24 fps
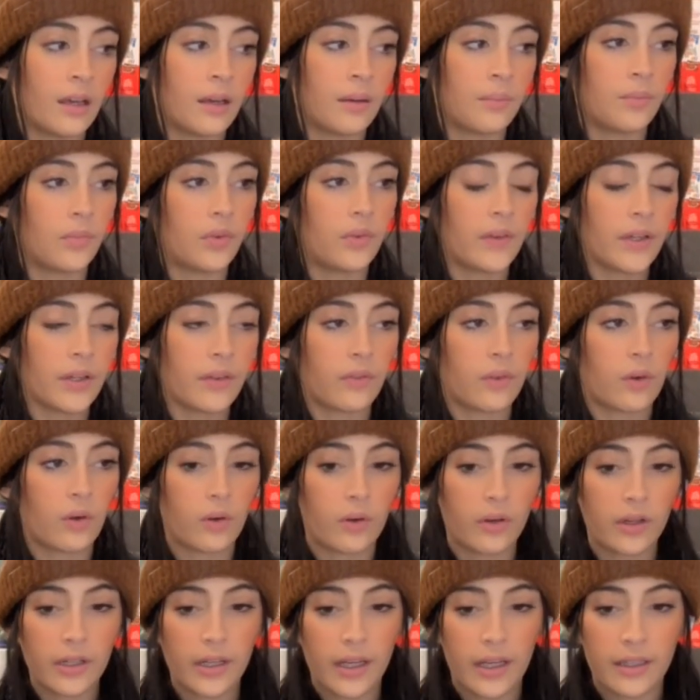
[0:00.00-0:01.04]
Moving
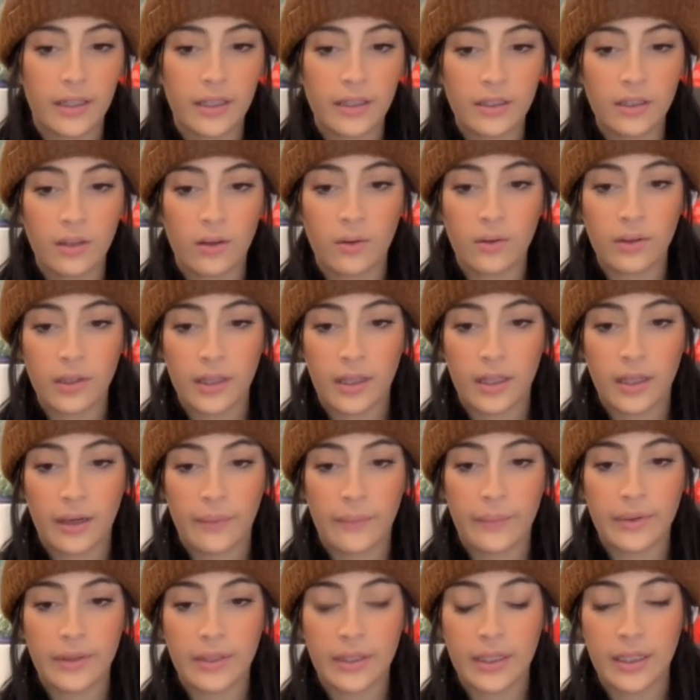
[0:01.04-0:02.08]
forward, I think the only thing I
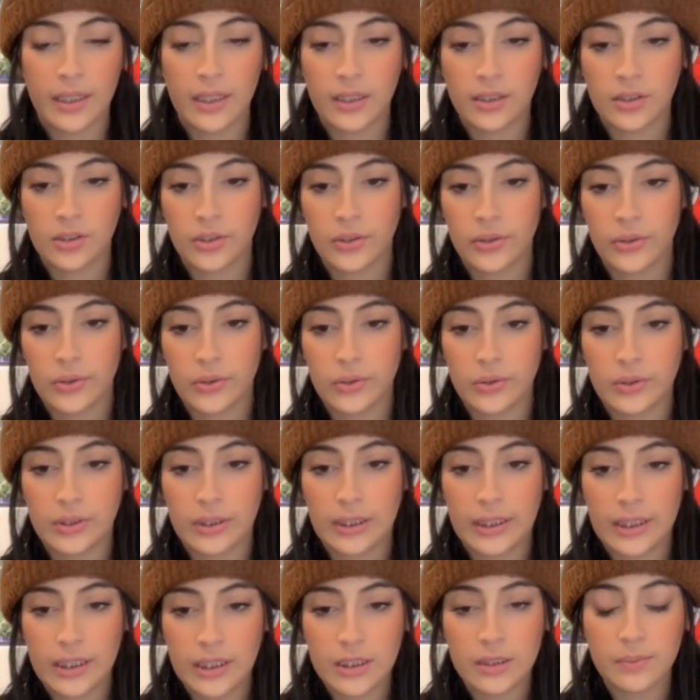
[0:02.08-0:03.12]
would need 2
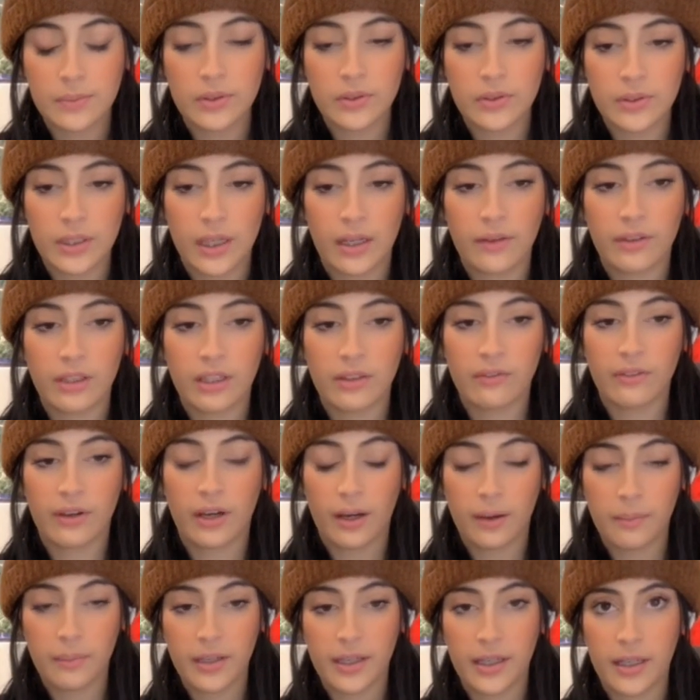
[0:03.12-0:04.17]
teaspoons of at the
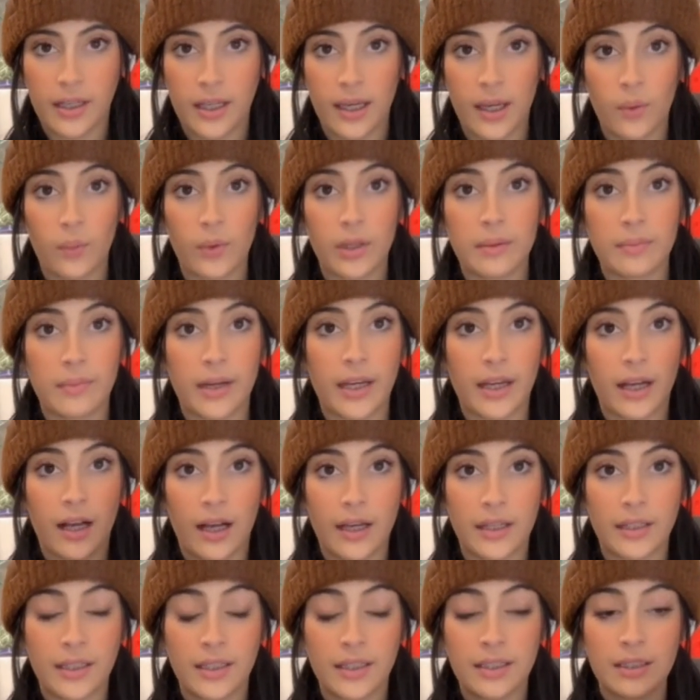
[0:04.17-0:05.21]
very beginning with my
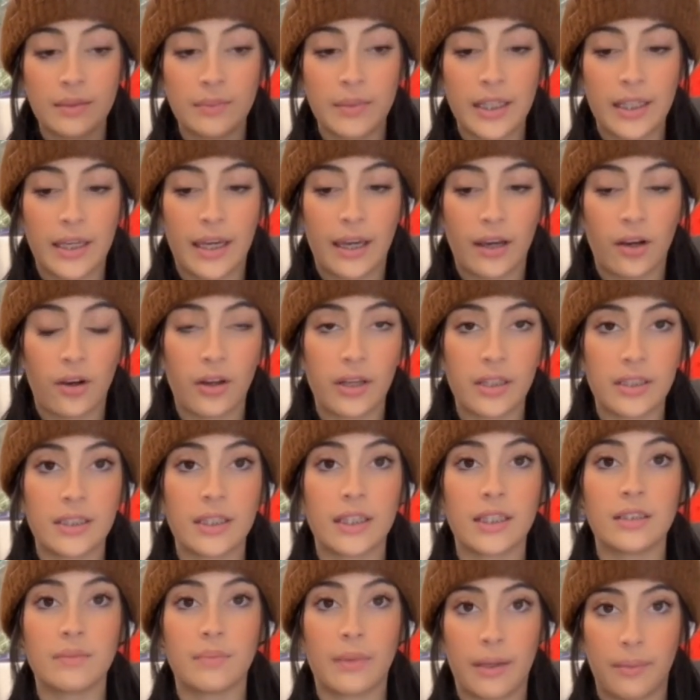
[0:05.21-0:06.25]
onions and my carrots
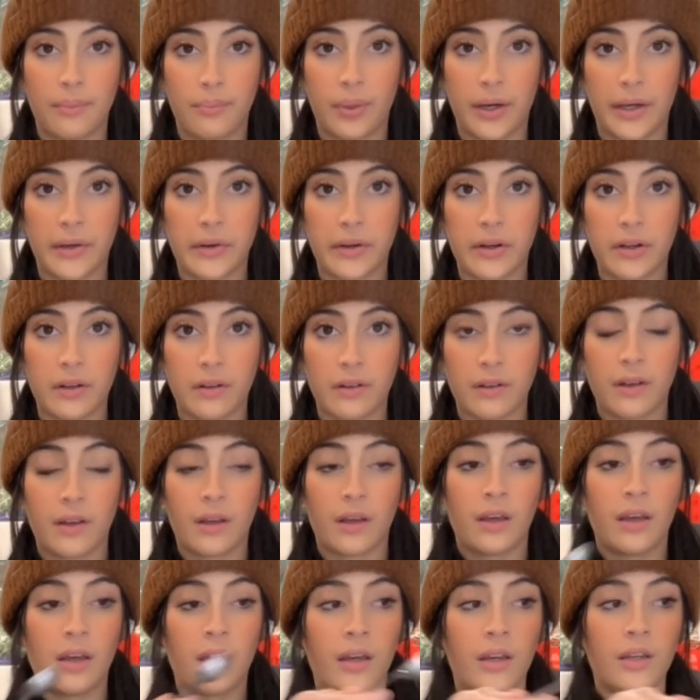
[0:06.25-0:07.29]
is my butter.
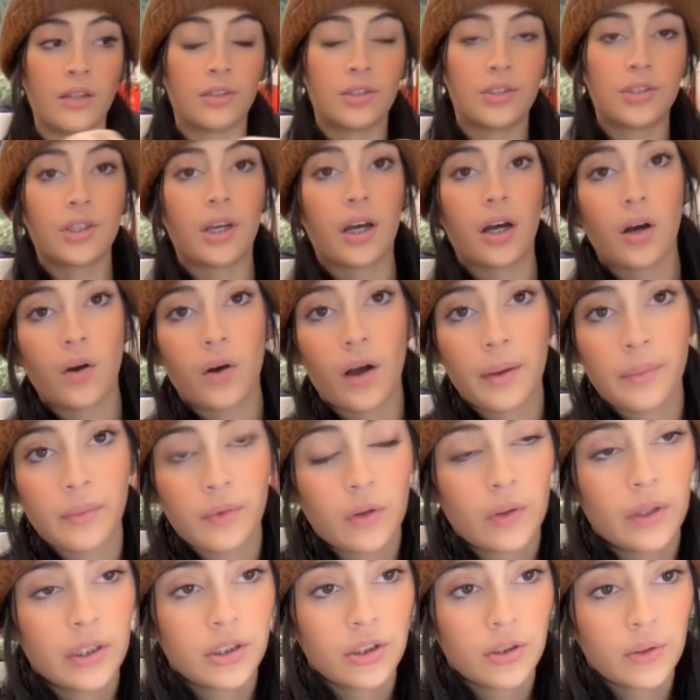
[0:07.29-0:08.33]
So I'm
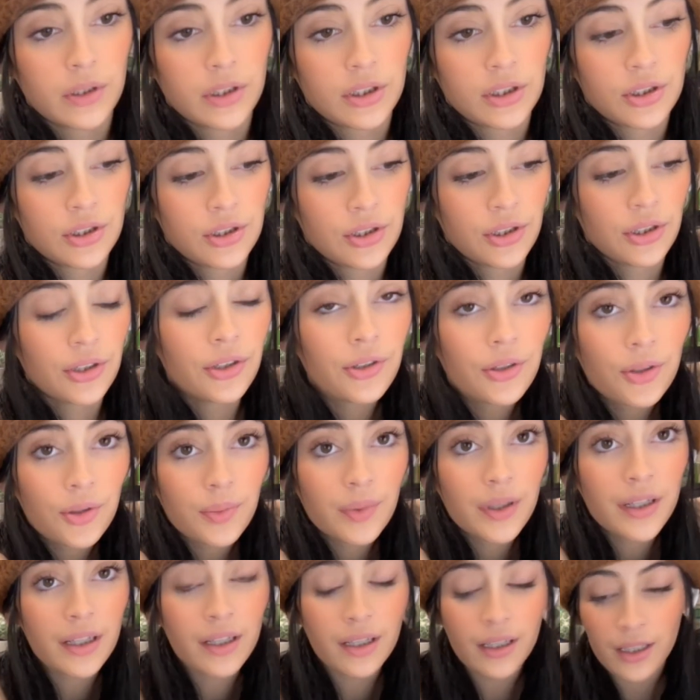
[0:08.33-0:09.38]
going to
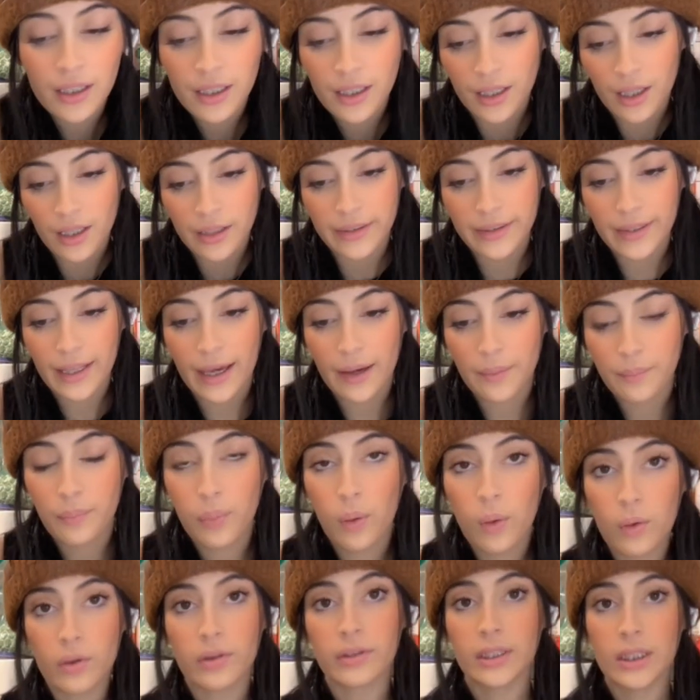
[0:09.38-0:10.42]
assume that
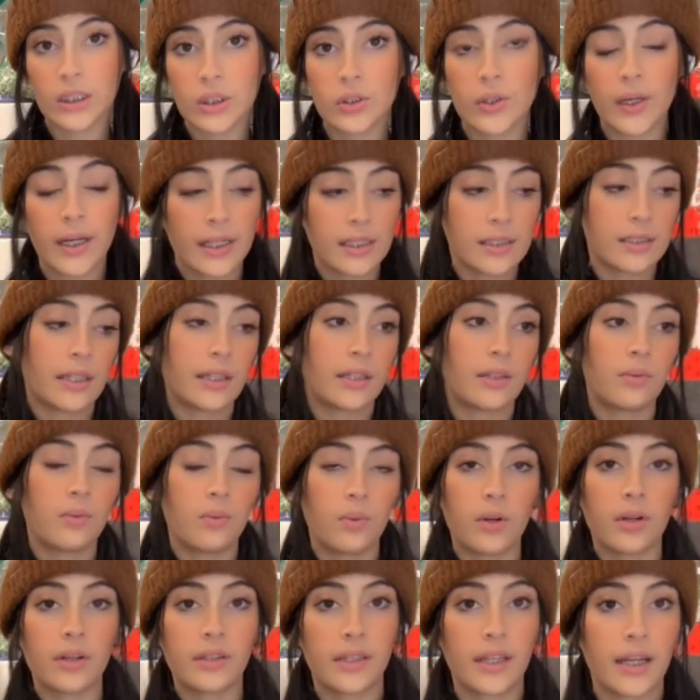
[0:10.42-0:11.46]
poorly translated
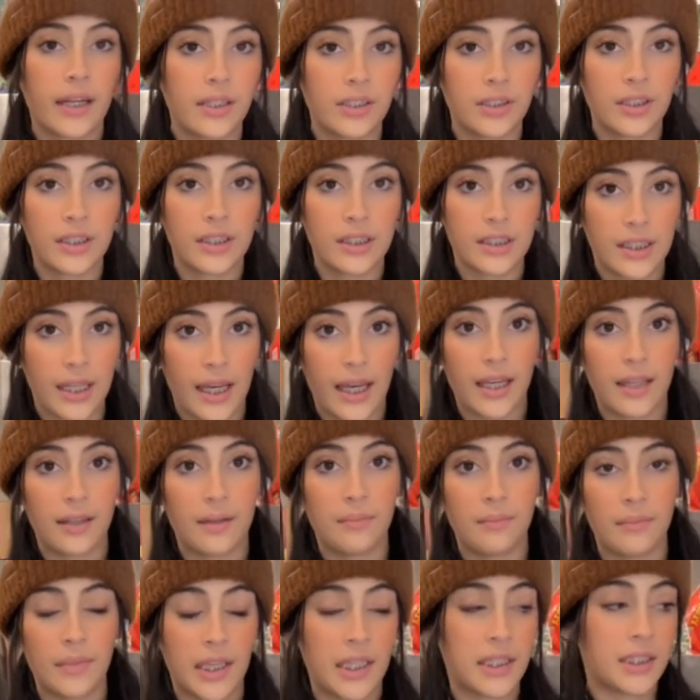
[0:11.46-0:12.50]
word that I just
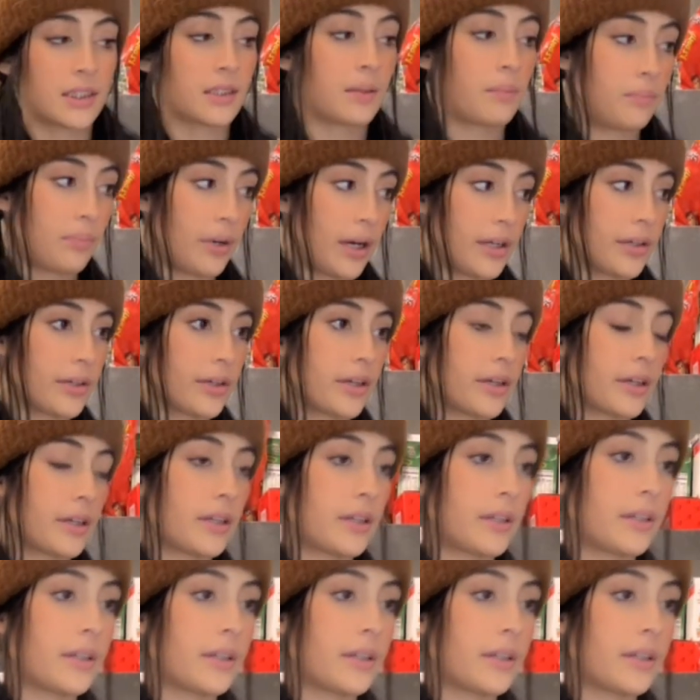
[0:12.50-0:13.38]
said means butter,